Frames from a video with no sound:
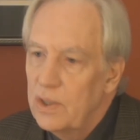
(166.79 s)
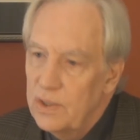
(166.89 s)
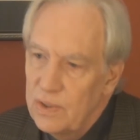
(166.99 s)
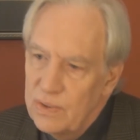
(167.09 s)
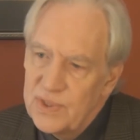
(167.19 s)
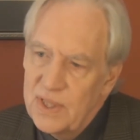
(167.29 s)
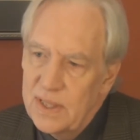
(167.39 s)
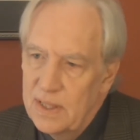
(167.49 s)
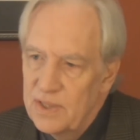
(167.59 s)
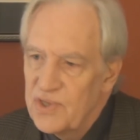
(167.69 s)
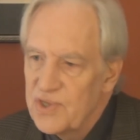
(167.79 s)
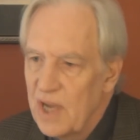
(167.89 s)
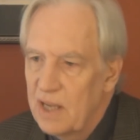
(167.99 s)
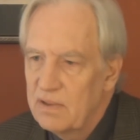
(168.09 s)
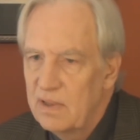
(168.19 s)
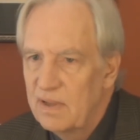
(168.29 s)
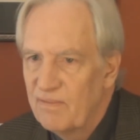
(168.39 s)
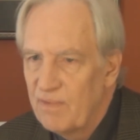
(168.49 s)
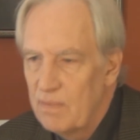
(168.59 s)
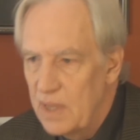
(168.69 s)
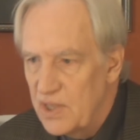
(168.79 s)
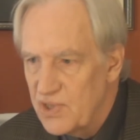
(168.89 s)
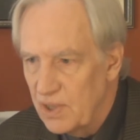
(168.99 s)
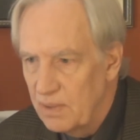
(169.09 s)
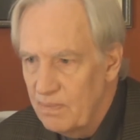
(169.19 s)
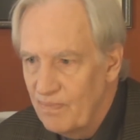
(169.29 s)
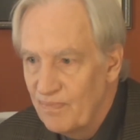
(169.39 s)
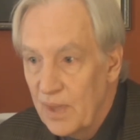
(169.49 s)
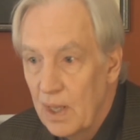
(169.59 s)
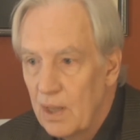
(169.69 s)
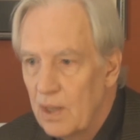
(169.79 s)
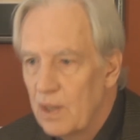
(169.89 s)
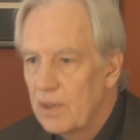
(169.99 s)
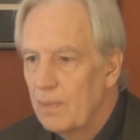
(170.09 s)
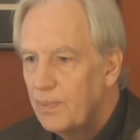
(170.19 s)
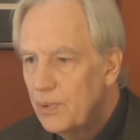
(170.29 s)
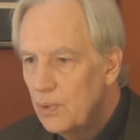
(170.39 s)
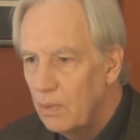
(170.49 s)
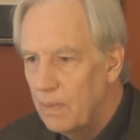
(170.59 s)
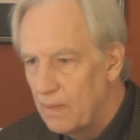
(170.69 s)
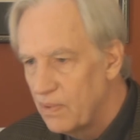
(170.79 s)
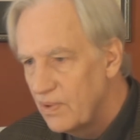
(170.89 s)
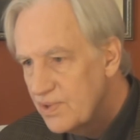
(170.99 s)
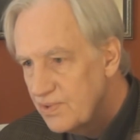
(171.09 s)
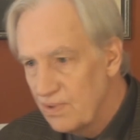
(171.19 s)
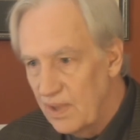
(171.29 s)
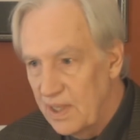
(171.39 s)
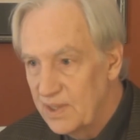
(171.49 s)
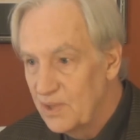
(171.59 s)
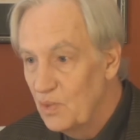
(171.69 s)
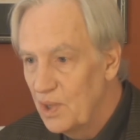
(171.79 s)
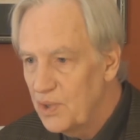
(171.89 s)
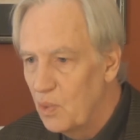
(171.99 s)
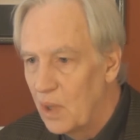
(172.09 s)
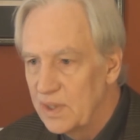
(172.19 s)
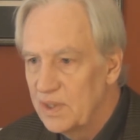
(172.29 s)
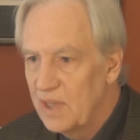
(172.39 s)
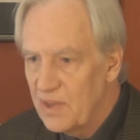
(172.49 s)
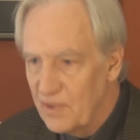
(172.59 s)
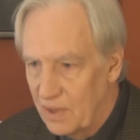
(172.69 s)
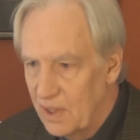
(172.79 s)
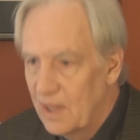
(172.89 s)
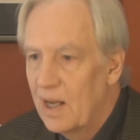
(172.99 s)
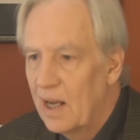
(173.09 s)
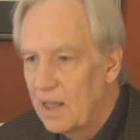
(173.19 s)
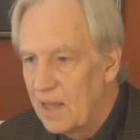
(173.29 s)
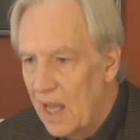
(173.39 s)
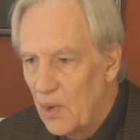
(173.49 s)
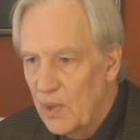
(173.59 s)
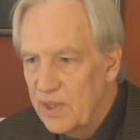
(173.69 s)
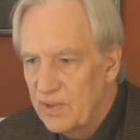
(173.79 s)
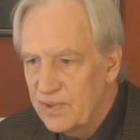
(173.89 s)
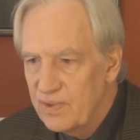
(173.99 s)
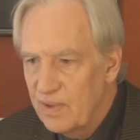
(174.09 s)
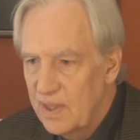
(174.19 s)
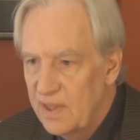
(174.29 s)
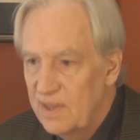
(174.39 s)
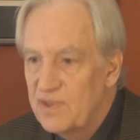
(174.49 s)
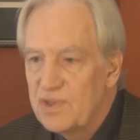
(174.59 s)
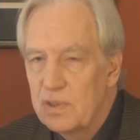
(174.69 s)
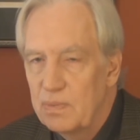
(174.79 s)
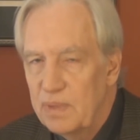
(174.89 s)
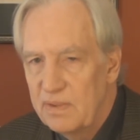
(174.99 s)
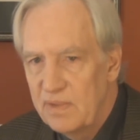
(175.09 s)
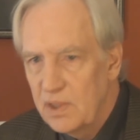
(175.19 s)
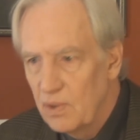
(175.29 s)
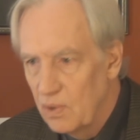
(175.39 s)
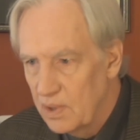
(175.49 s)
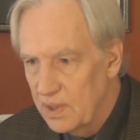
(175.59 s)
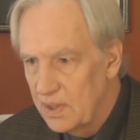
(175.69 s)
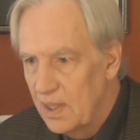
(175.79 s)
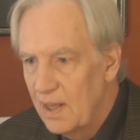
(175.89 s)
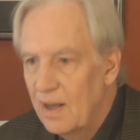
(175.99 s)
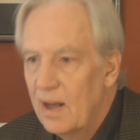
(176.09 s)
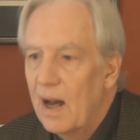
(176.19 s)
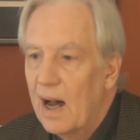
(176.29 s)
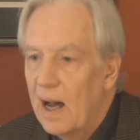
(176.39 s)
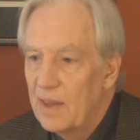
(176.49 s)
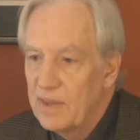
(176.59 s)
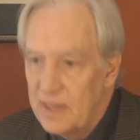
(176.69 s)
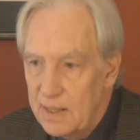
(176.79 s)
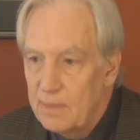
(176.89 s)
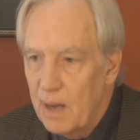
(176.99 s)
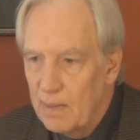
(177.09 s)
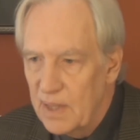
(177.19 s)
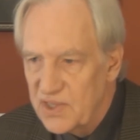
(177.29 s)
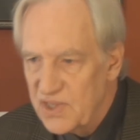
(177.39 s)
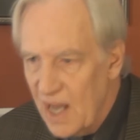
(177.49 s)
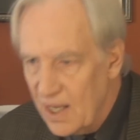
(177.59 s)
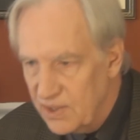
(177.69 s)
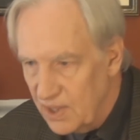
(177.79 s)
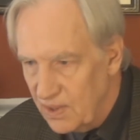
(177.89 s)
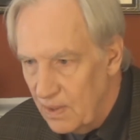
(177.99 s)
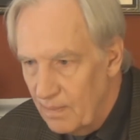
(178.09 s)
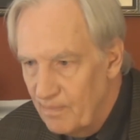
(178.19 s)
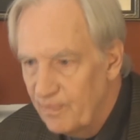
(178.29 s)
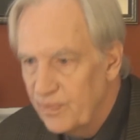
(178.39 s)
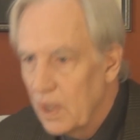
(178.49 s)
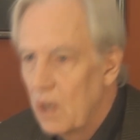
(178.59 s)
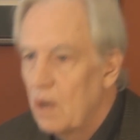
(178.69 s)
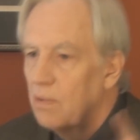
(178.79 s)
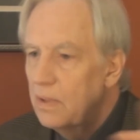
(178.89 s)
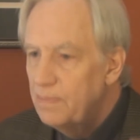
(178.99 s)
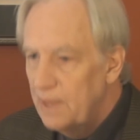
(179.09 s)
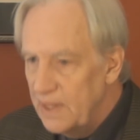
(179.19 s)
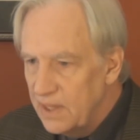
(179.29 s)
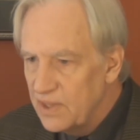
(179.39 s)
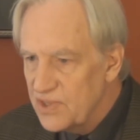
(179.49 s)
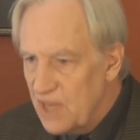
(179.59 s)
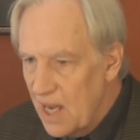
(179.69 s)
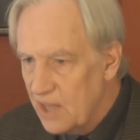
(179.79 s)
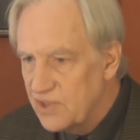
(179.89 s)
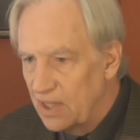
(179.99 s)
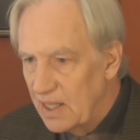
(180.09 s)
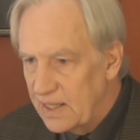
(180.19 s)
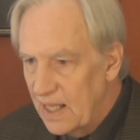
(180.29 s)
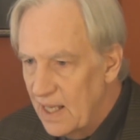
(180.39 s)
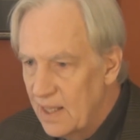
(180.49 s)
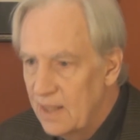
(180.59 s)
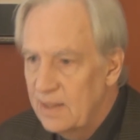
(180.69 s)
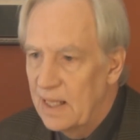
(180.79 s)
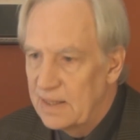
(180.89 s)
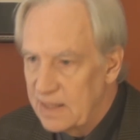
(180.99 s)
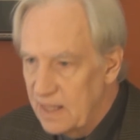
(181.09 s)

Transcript: Using insider information, the pool members traded with one another, allowing their trades to be recorded on the public stock ticker. Repeating this action again and